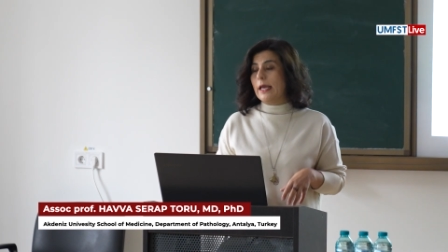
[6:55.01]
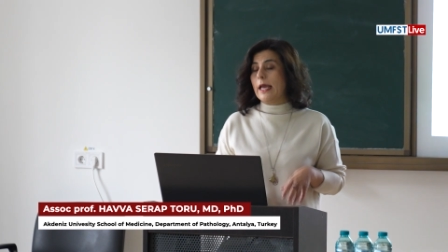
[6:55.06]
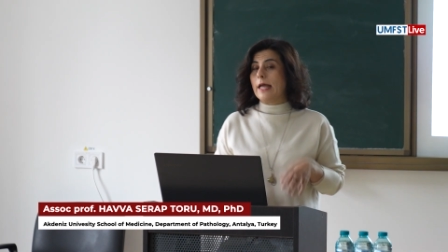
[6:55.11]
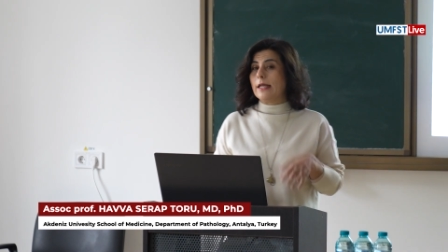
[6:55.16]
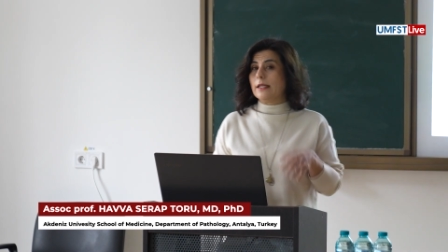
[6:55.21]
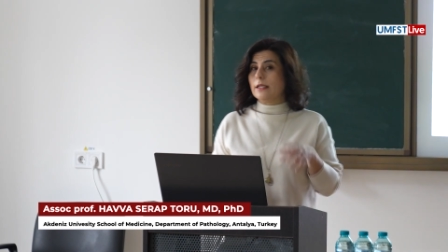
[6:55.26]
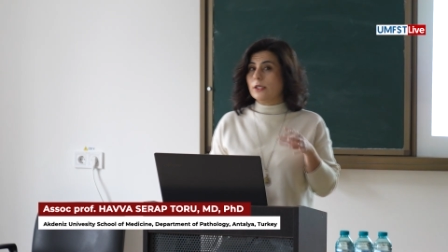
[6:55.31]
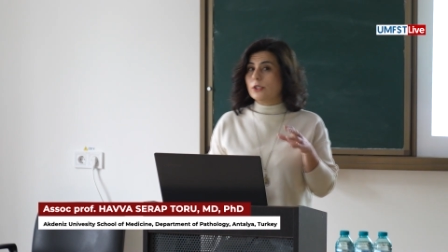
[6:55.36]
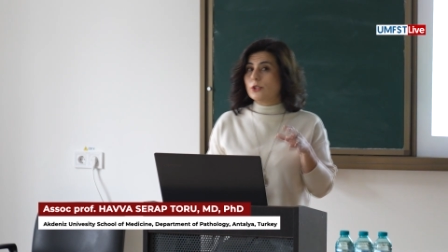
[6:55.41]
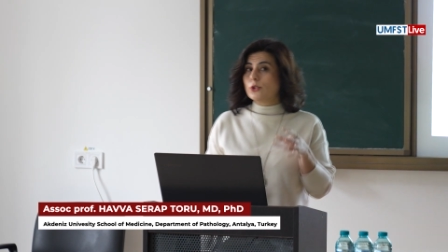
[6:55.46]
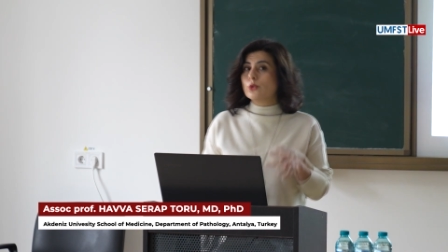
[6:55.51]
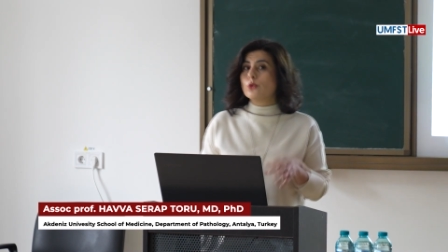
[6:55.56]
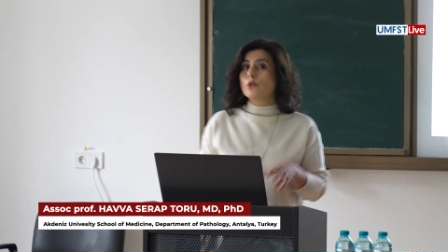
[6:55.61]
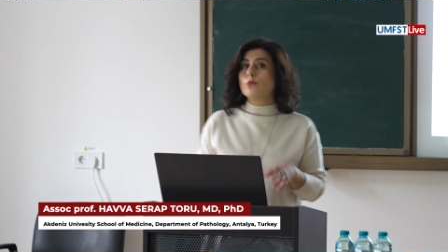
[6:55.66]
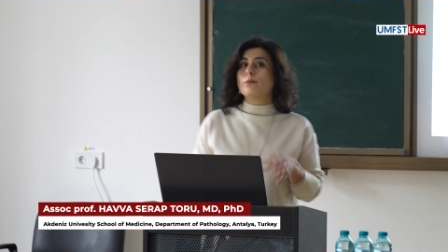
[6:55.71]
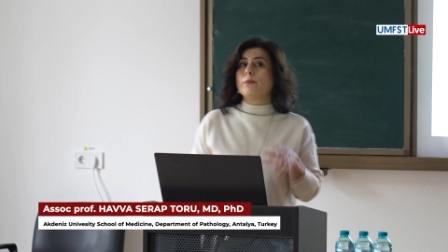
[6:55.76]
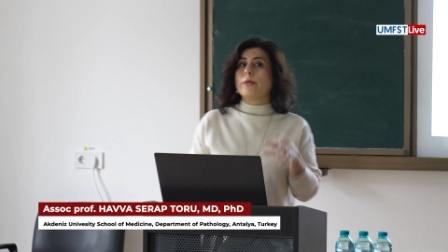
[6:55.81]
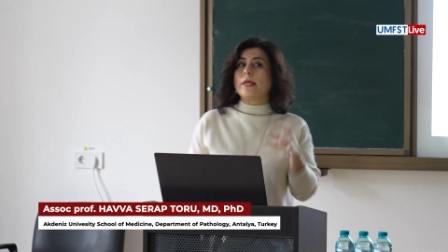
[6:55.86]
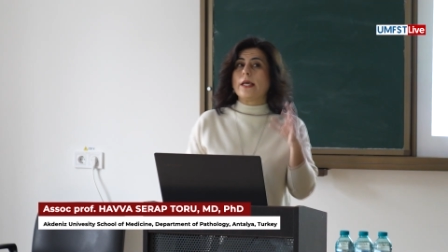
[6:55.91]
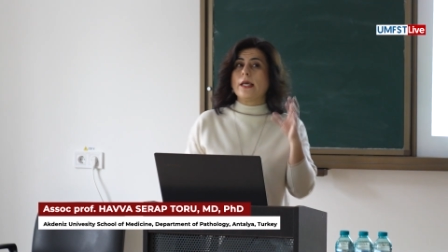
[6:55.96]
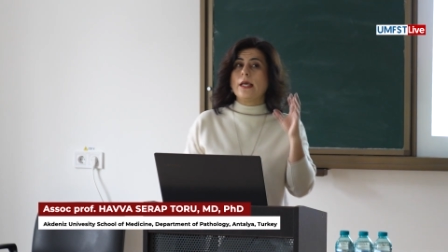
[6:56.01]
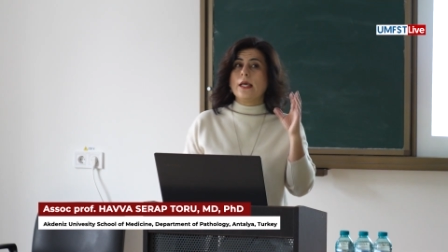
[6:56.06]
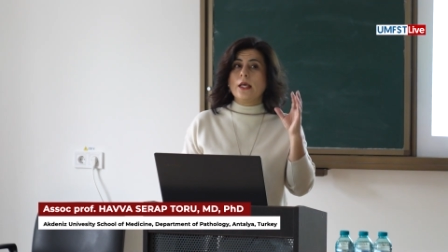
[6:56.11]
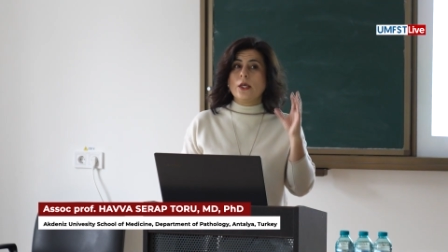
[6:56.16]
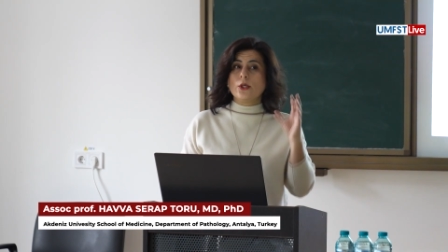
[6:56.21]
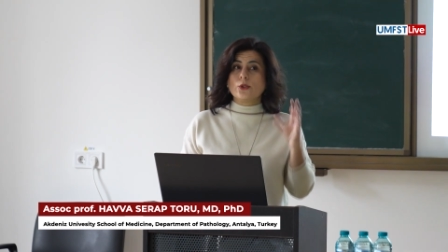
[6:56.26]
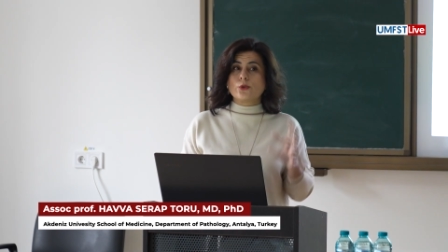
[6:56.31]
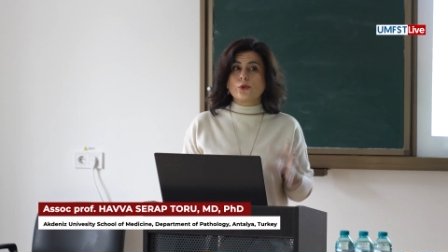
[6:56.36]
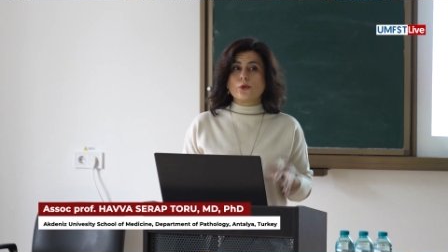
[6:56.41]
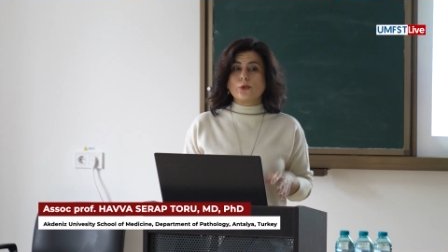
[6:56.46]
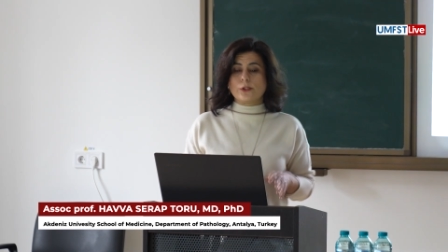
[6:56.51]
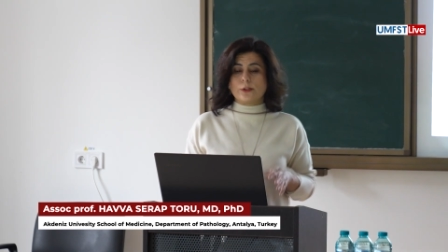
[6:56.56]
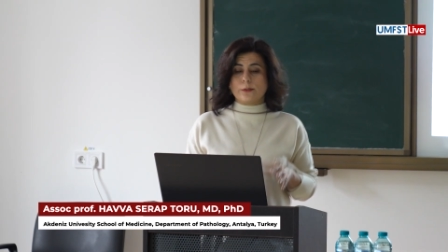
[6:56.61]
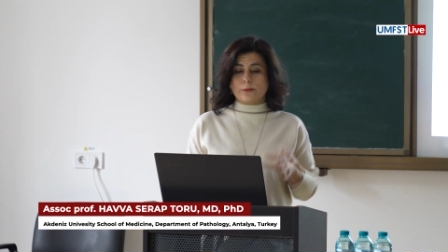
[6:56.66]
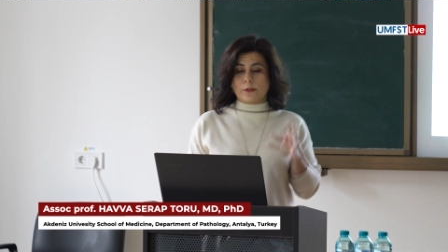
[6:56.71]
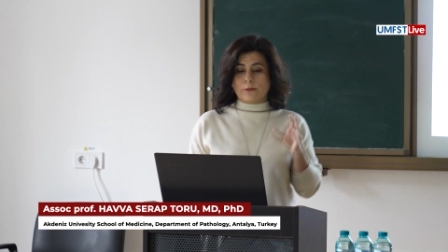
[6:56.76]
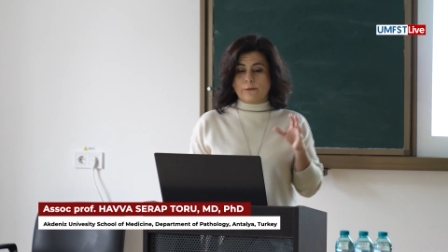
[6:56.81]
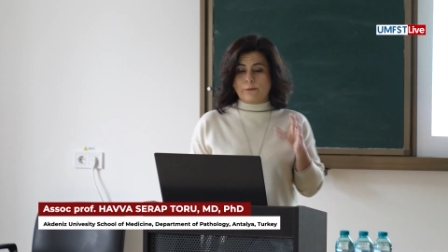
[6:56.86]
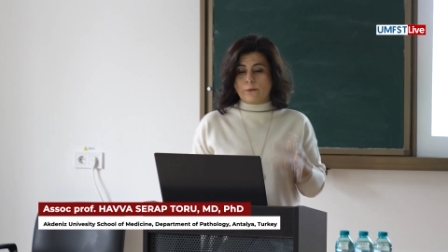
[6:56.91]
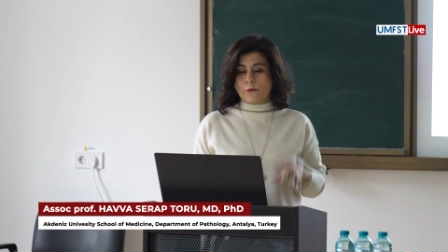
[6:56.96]
and it should be
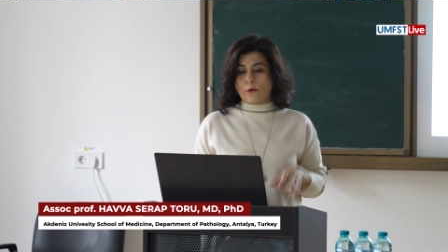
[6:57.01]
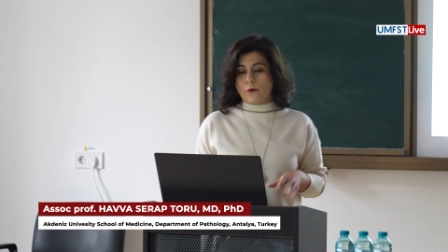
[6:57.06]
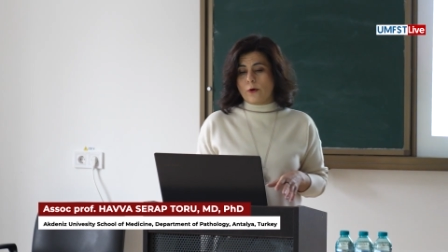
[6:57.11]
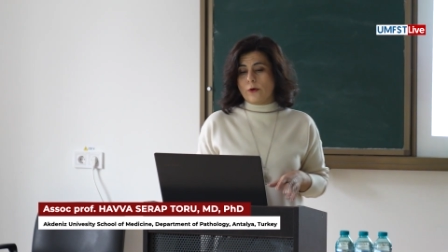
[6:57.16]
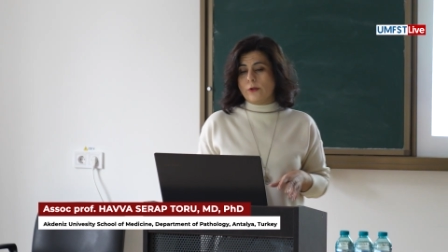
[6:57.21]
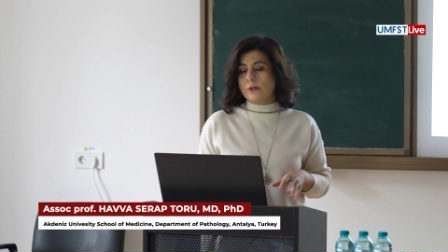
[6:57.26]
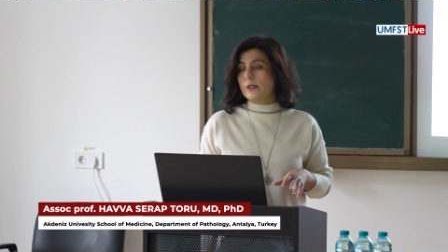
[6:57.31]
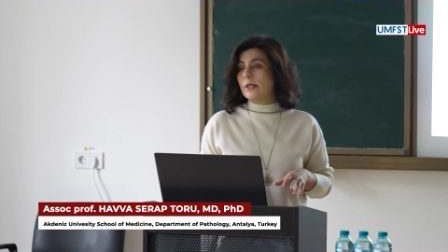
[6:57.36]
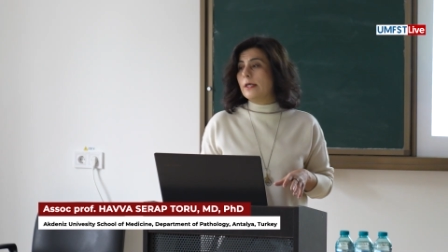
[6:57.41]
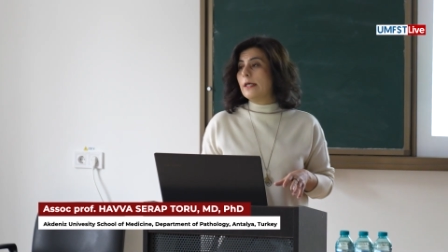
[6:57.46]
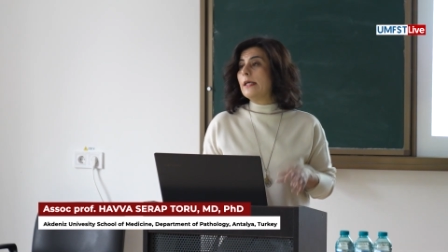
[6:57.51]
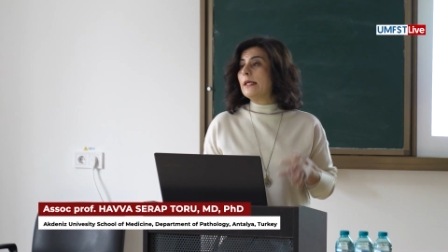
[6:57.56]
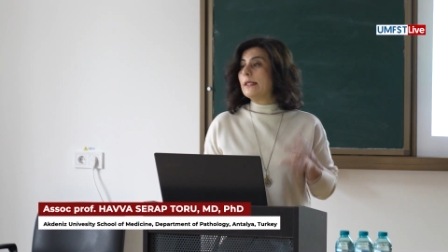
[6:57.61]
suitable for